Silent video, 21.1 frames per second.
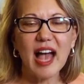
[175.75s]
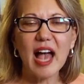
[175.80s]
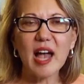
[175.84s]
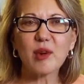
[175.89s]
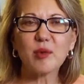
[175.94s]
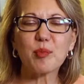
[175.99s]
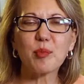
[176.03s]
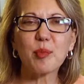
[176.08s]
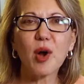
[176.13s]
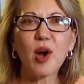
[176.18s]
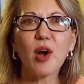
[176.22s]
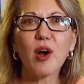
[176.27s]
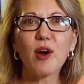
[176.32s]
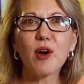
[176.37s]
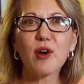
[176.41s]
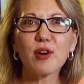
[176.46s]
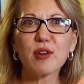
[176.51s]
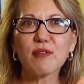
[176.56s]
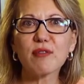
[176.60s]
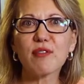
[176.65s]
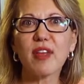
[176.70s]
and
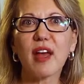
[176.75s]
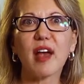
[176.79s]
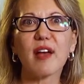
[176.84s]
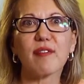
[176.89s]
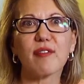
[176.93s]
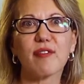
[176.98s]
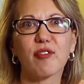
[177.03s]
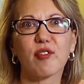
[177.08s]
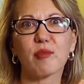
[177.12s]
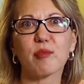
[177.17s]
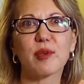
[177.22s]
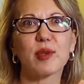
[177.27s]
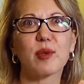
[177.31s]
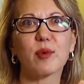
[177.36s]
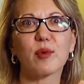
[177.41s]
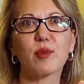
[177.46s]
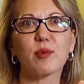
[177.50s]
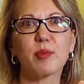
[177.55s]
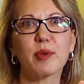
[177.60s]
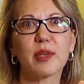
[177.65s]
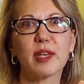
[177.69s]
part of that for me
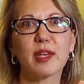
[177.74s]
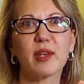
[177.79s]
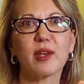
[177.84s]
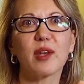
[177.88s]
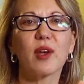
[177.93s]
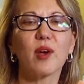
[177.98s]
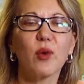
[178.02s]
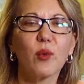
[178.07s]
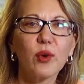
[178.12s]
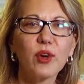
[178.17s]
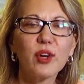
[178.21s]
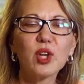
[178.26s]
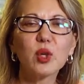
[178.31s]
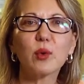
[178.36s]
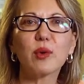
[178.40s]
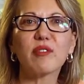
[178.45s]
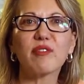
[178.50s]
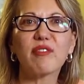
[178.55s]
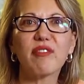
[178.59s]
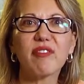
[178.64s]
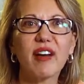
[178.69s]
will be we're going to
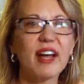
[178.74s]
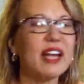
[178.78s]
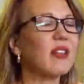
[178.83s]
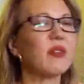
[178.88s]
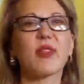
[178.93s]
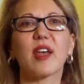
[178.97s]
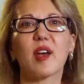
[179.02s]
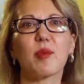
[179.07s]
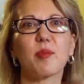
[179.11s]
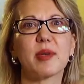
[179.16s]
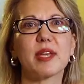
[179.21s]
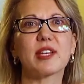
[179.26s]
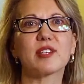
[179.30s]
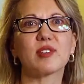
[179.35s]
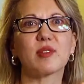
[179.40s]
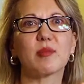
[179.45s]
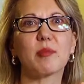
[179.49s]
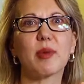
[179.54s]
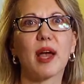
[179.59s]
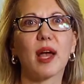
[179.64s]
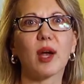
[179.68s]
invite that
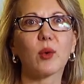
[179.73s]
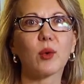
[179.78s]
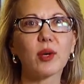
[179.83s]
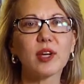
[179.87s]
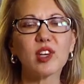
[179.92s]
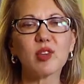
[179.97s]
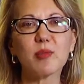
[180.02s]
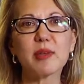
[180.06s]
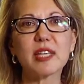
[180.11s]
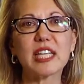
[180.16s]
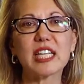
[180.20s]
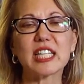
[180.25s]
patient back. We're going to be